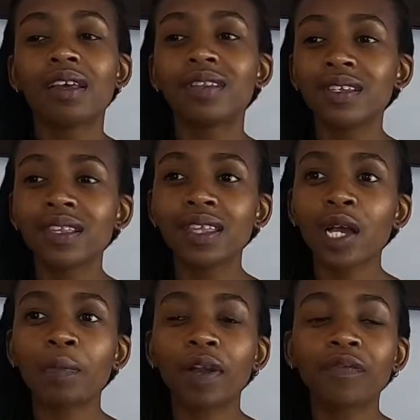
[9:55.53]
That's the
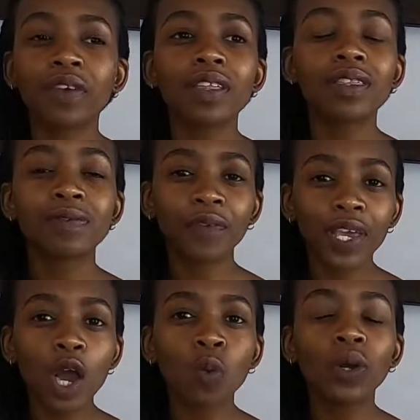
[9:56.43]
thing about fear.
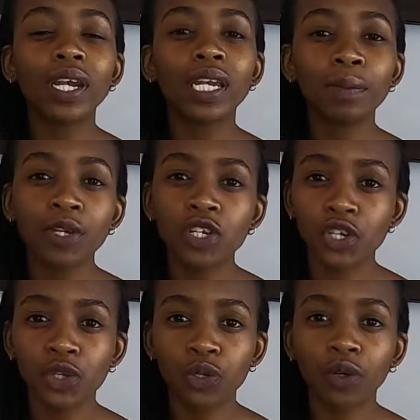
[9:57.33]
Fear will
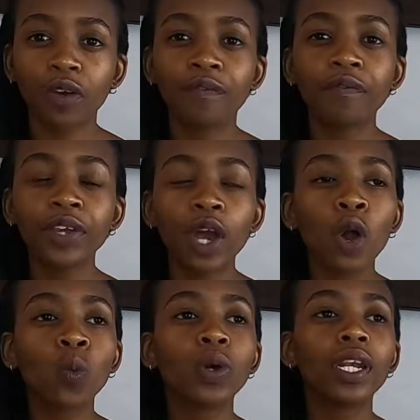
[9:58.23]
limit you.
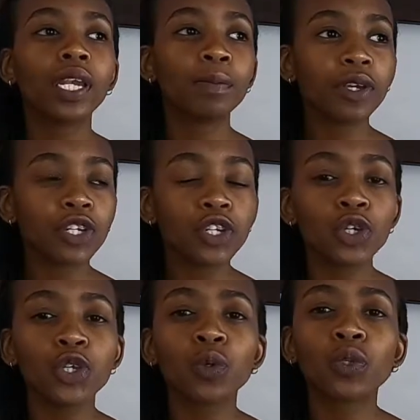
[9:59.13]
Fear will limit
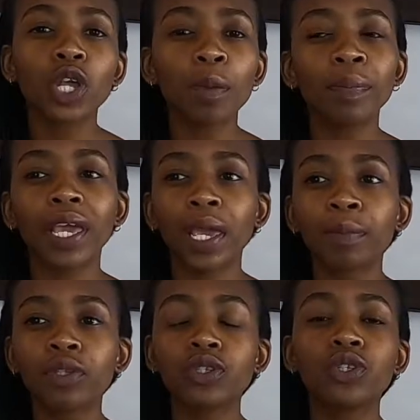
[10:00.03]
you. You will not be
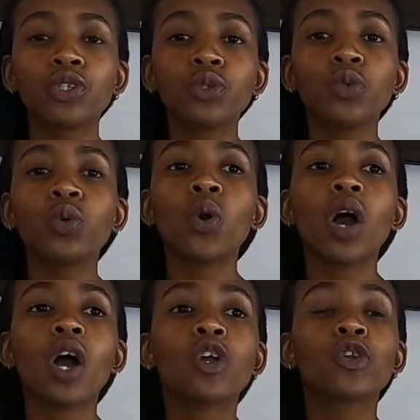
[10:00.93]
able to do
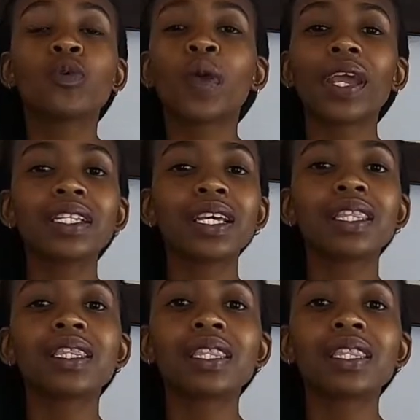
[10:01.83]
greater